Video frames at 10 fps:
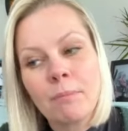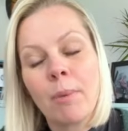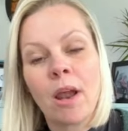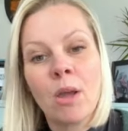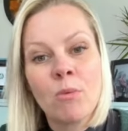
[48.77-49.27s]

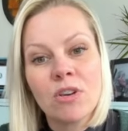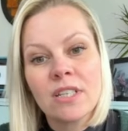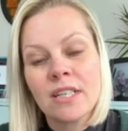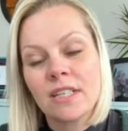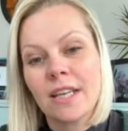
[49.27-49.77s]
but I
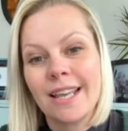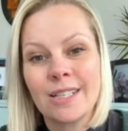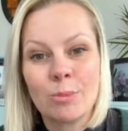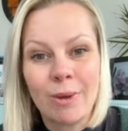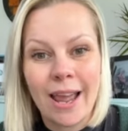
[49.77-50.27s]
wanted to
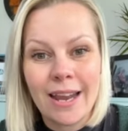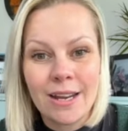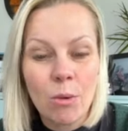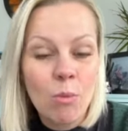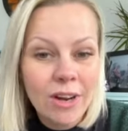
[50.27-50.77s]

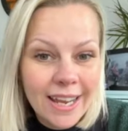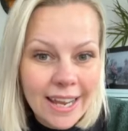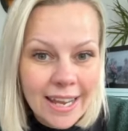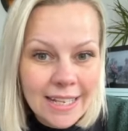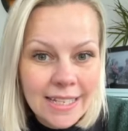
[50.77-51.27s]
explain what it
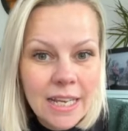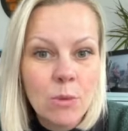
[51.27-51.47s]
is,